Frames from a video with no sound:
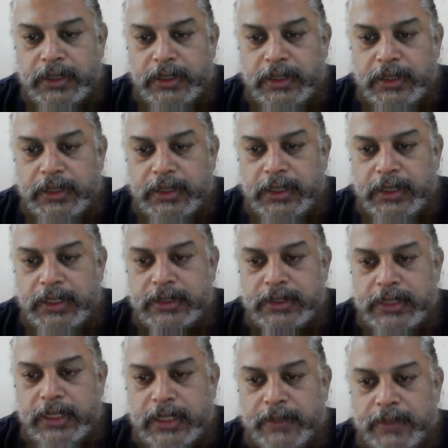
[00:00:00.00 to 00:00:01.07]
these
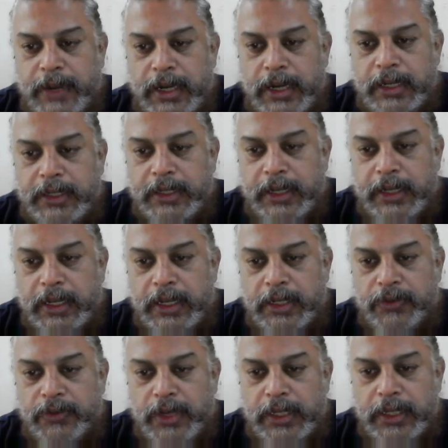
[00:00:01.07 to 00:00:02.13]
are the bile
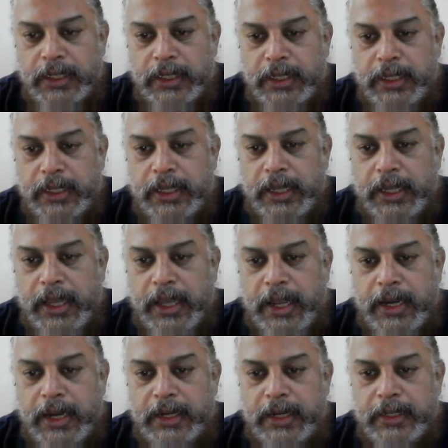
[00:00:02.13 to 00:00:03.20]
canaliculi,
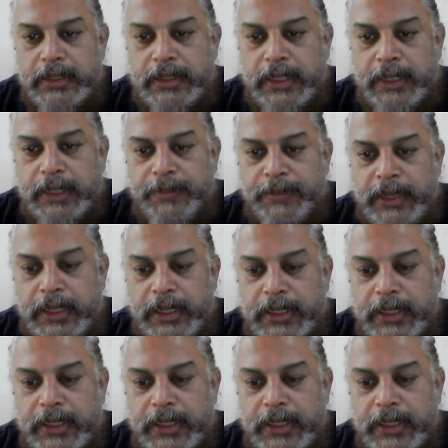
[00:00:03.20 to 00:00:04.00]
and they make